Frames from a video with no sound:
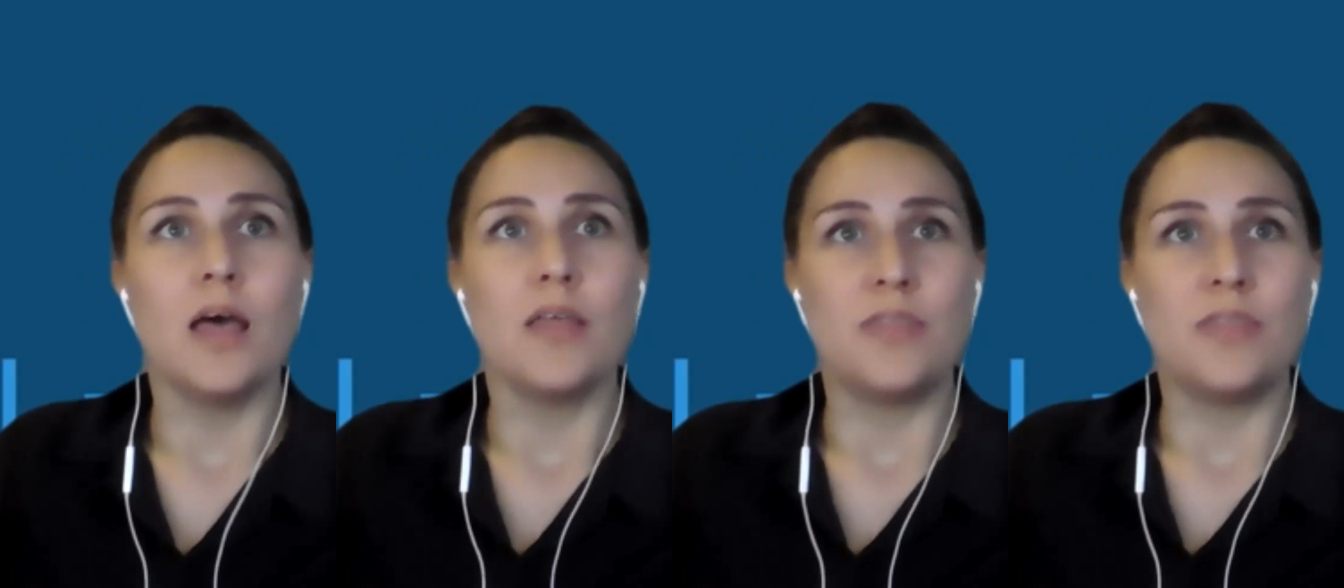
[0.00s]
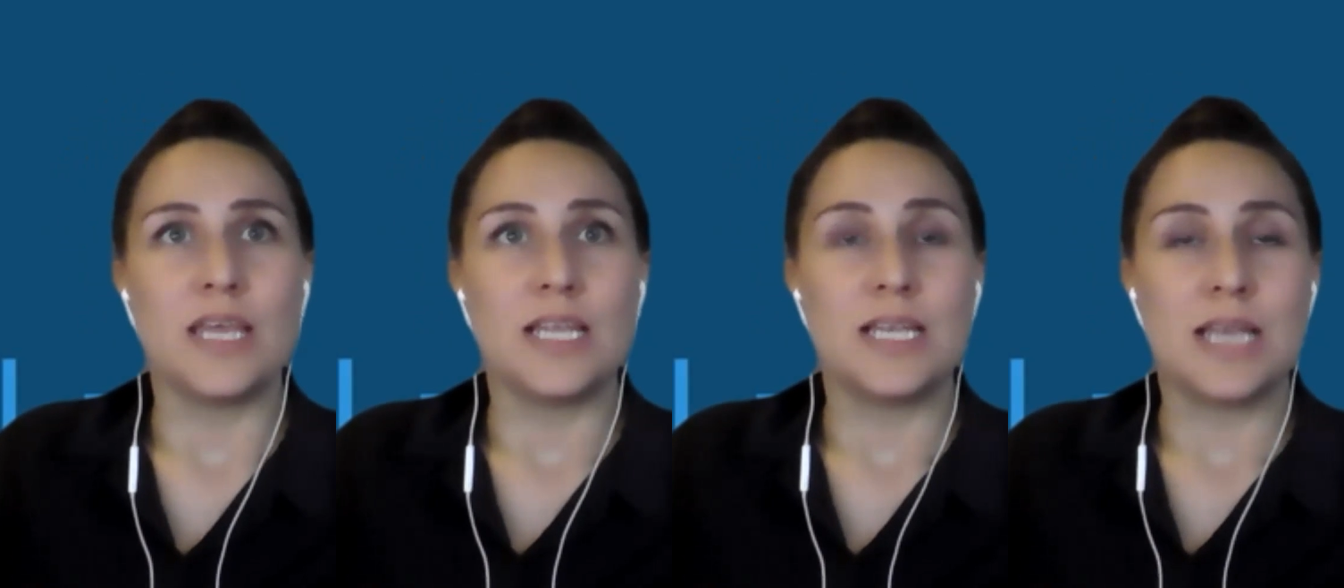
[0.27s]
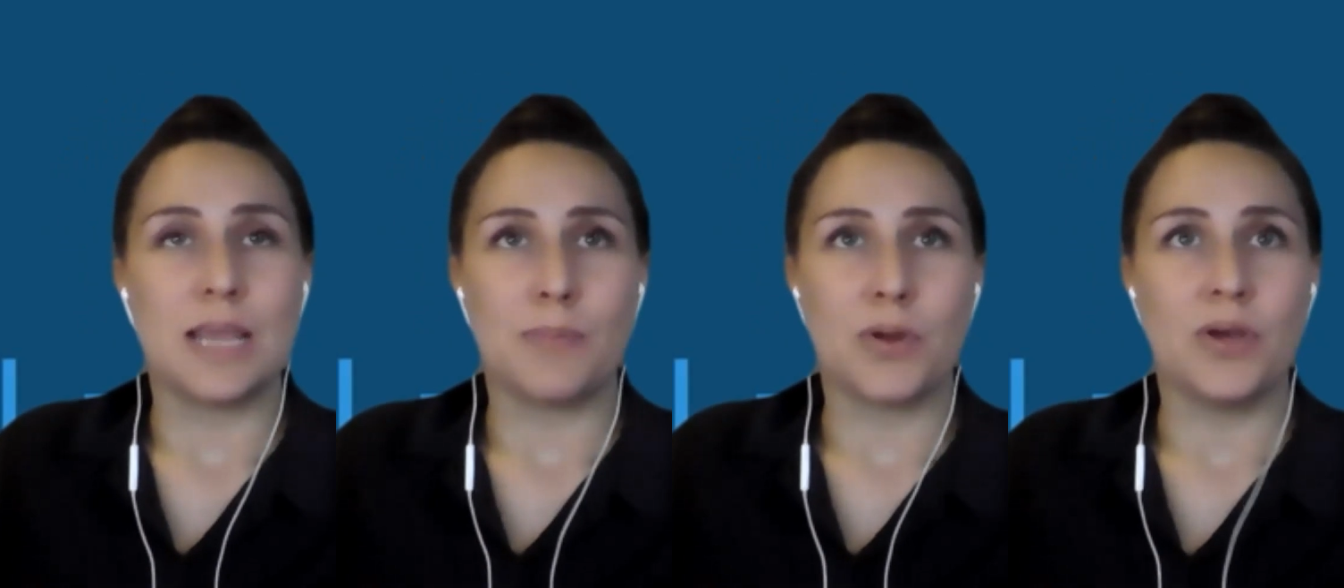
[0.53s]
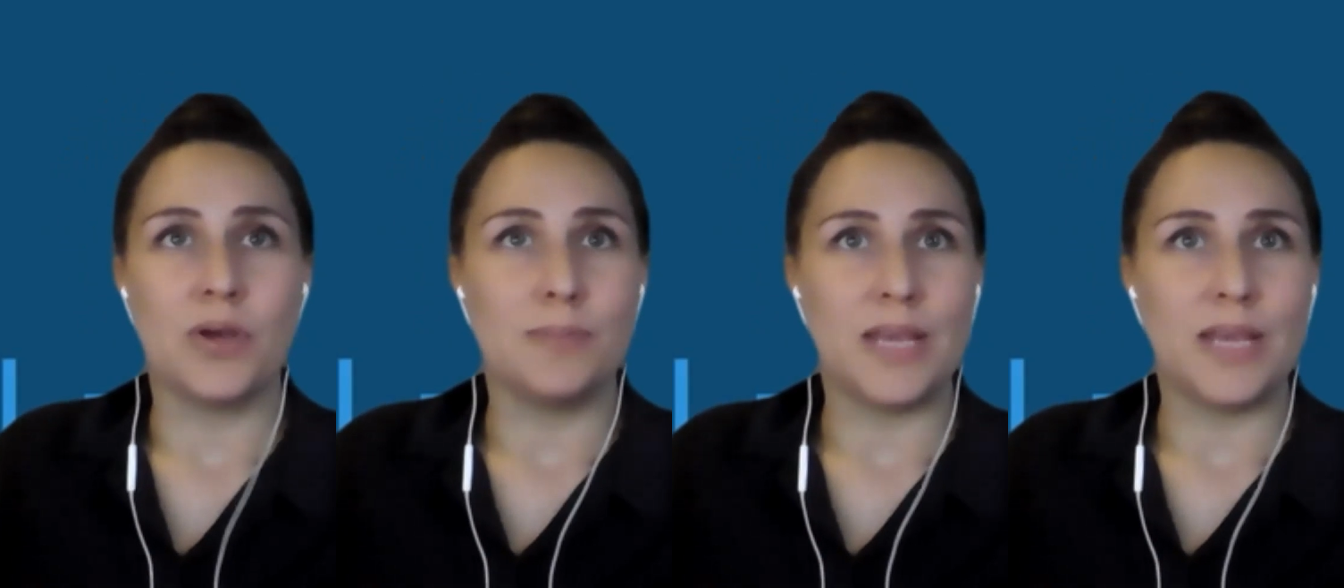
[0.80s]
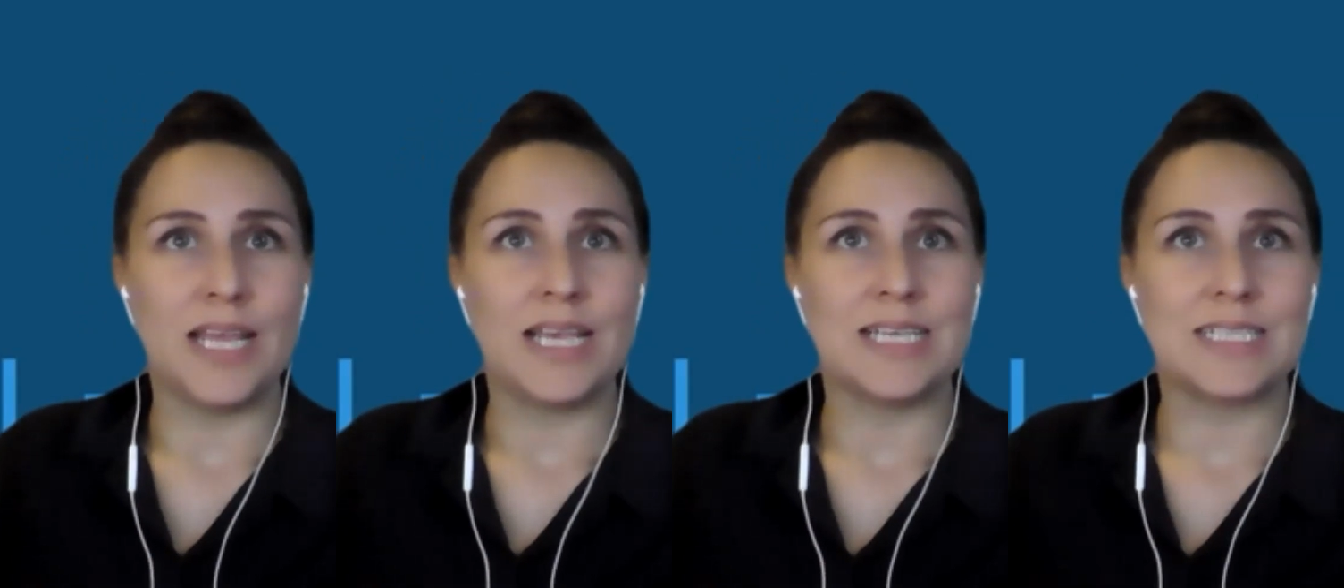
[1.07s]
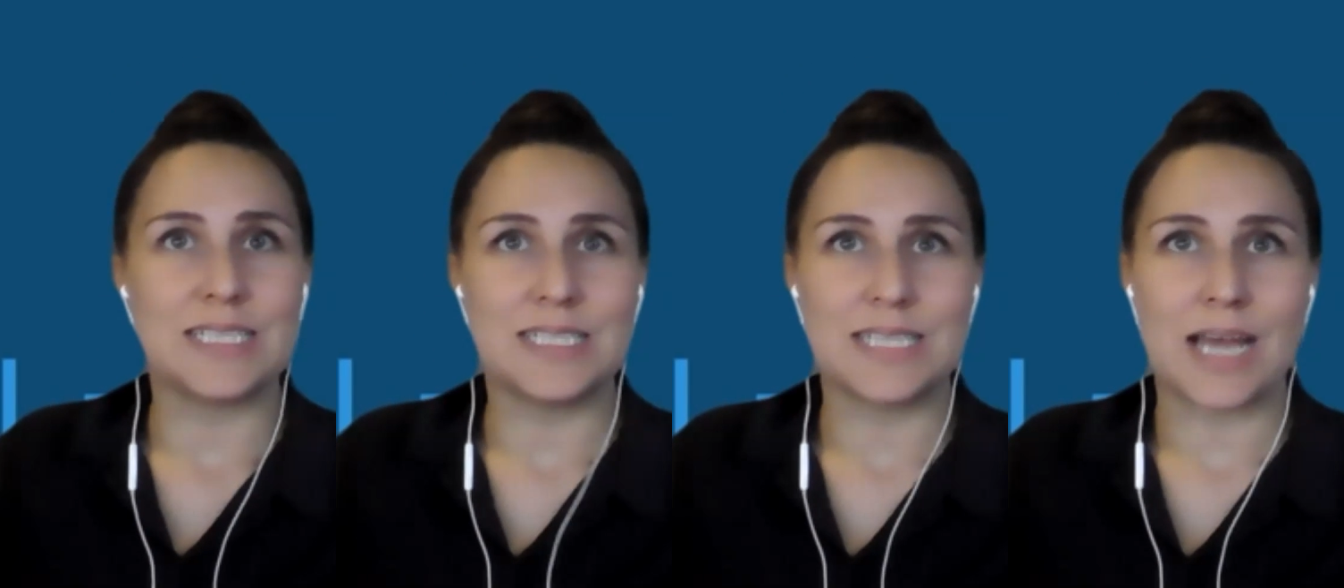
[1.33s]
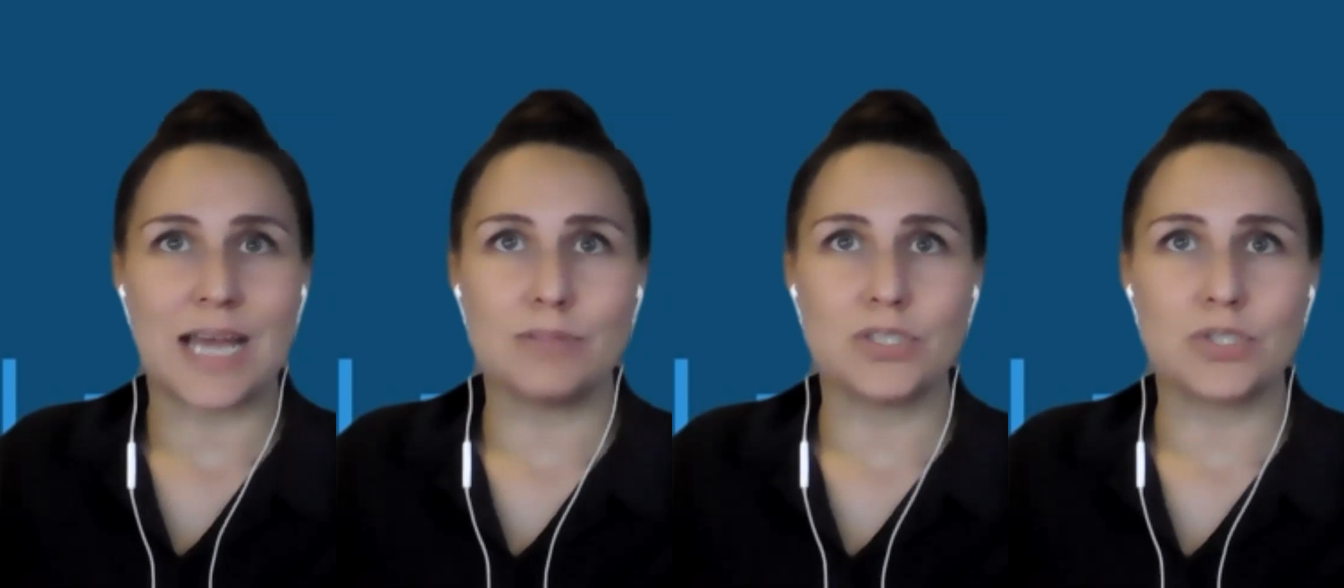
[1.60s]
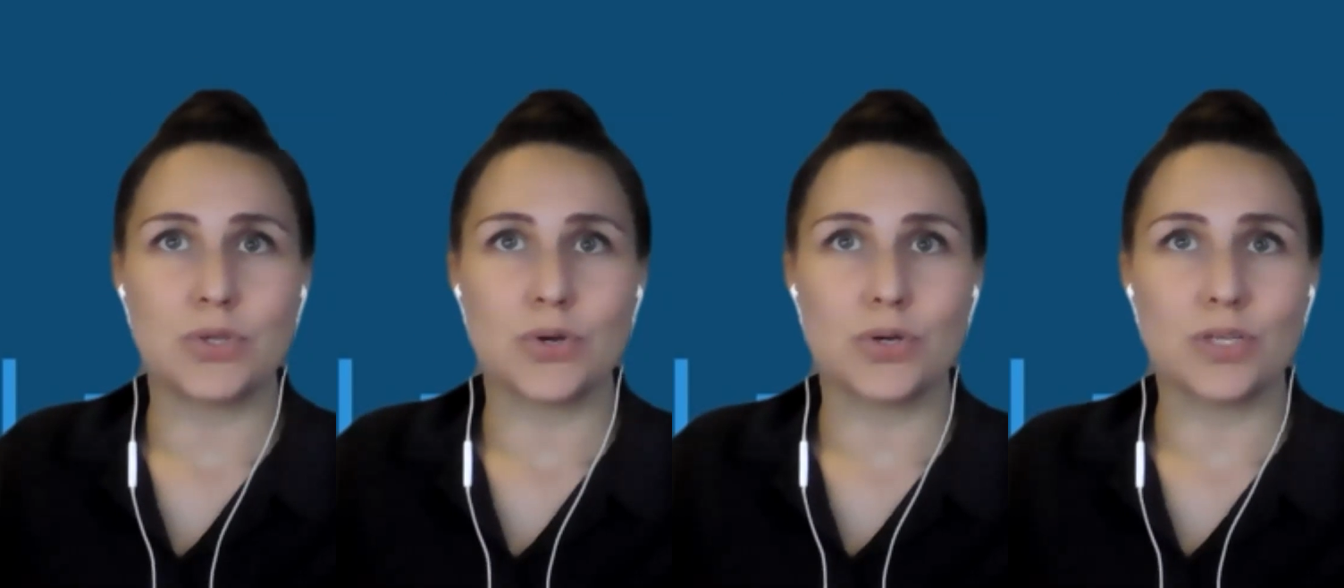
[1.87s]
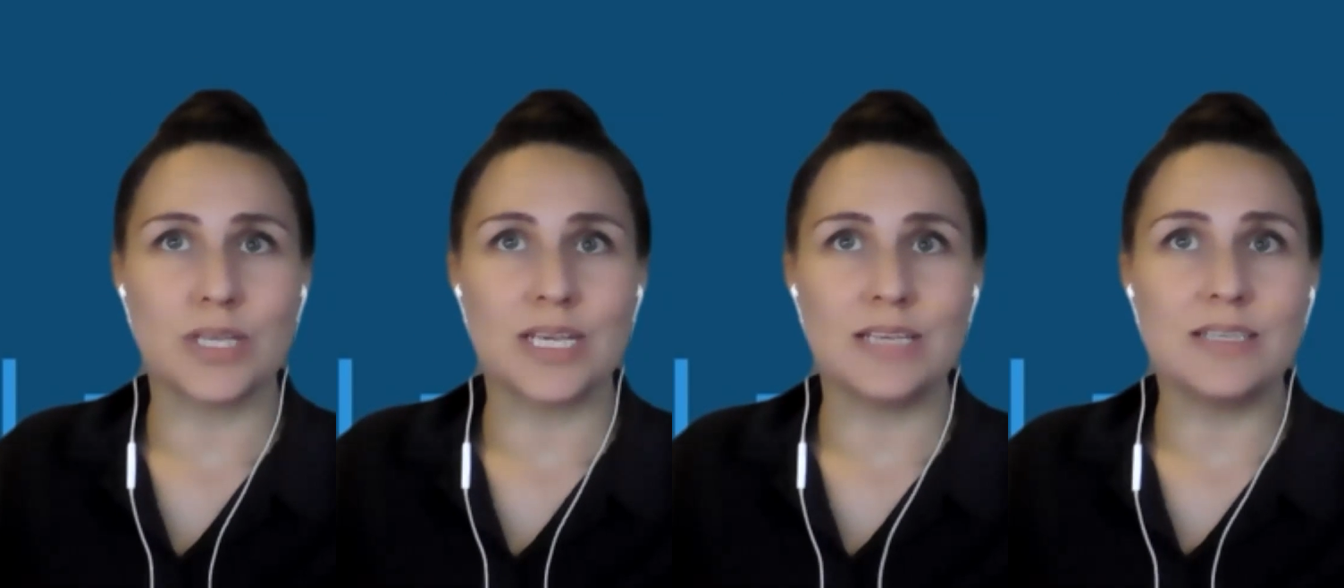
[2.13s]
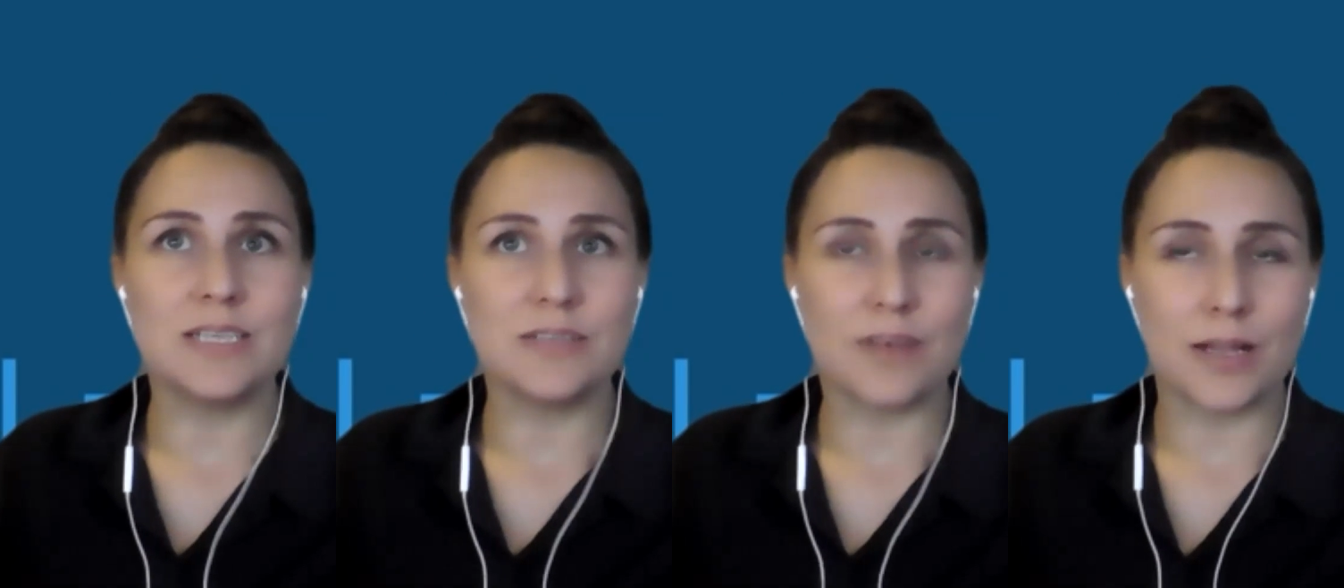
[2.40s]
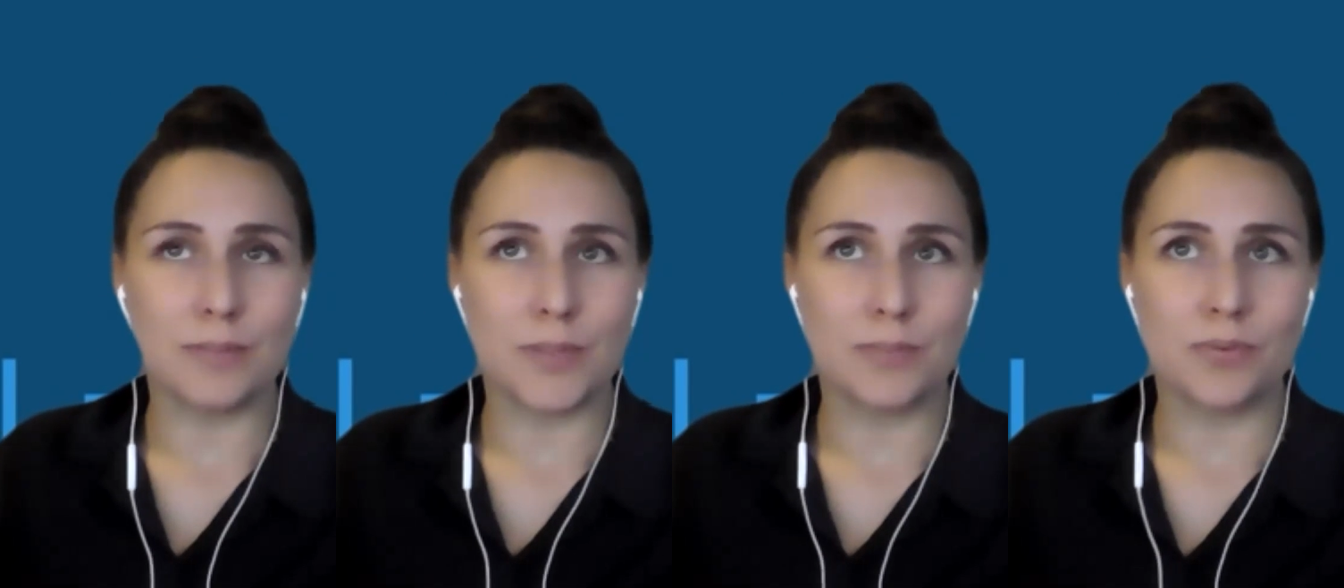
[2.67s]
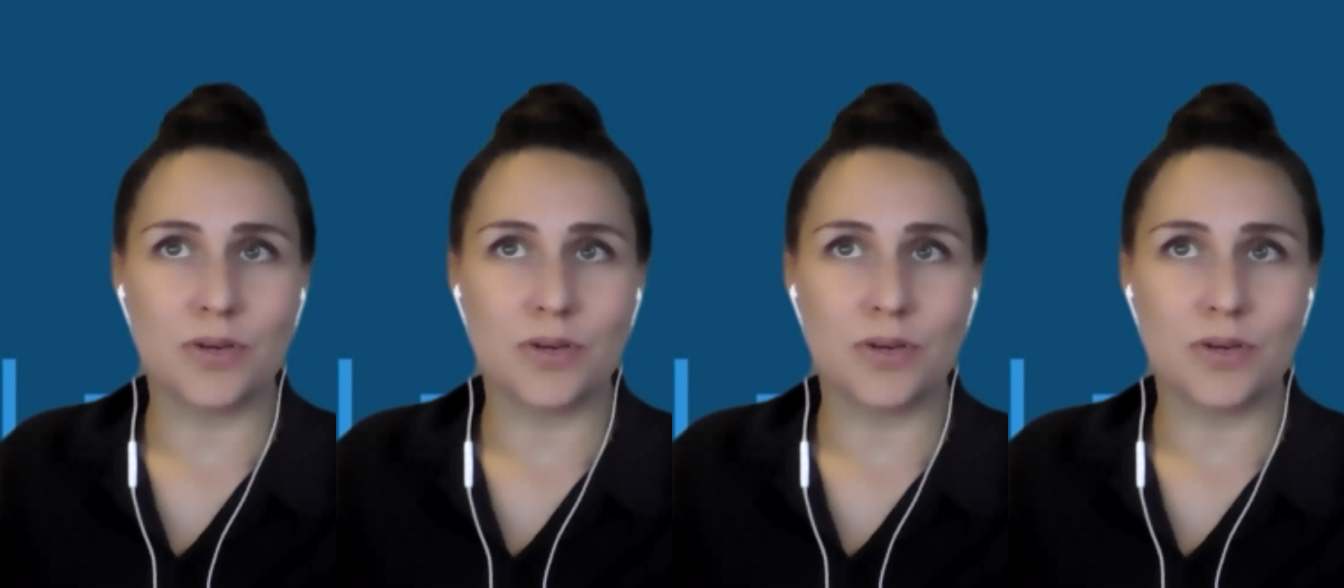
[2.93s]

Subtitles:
The neighborhood meeting is established early in the development